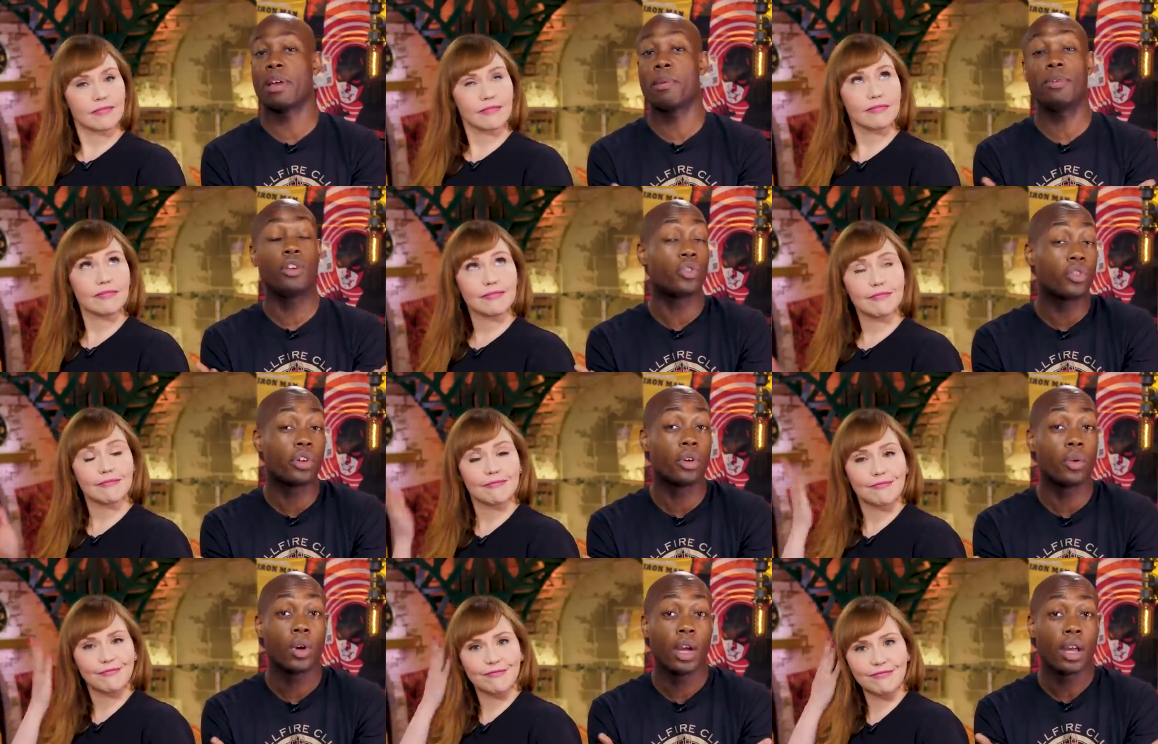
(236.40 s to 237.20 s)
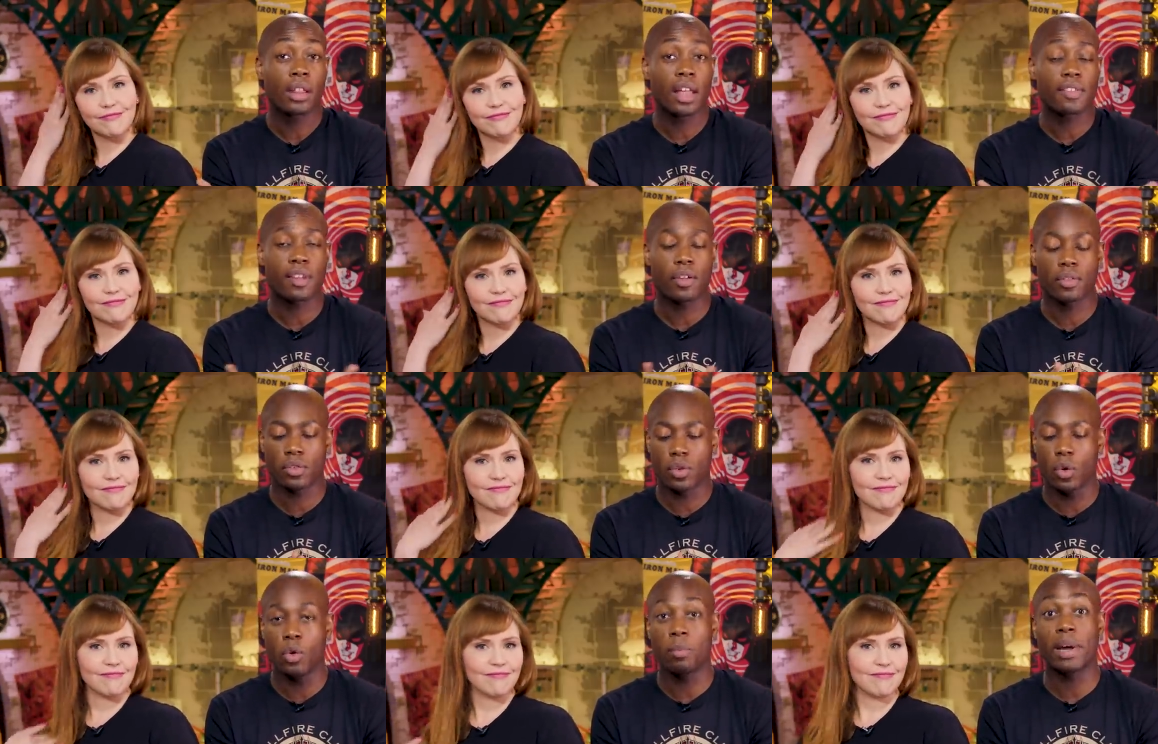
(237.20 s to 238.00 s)
Speaker 1: Maybe you do. That
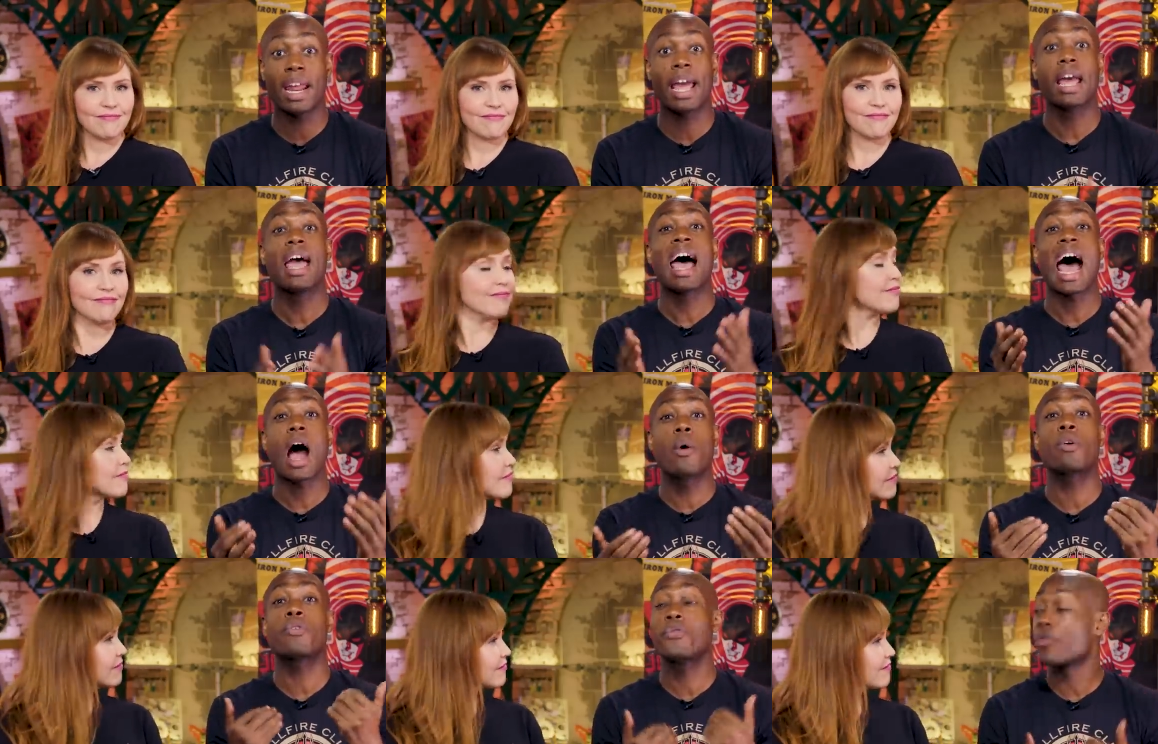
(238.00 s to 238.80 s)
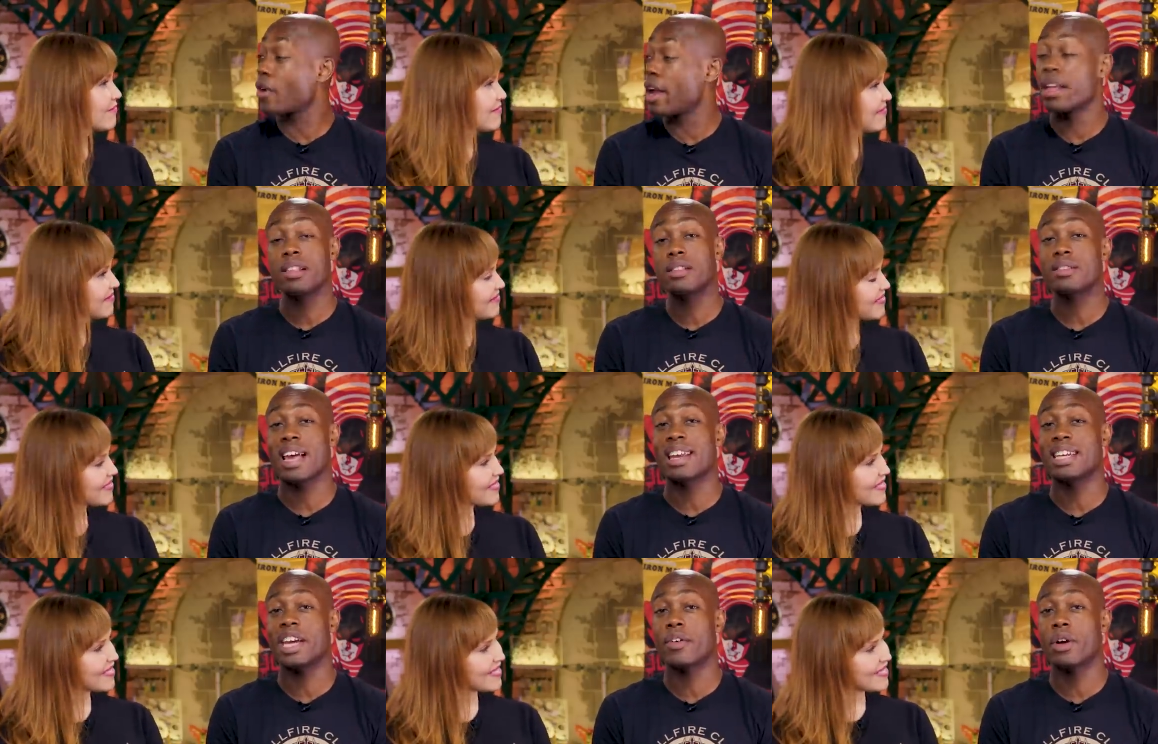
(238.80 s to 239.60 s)
sounds cool. But hey, our friends
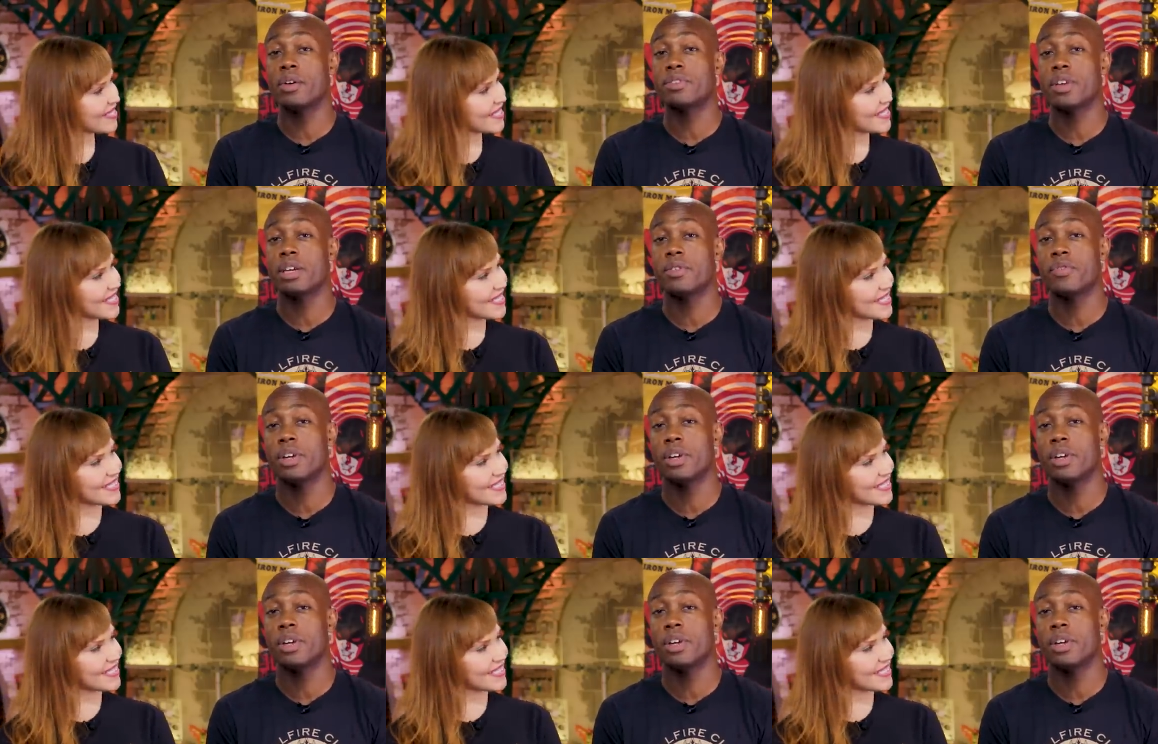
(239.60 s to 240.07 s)
at Heroes and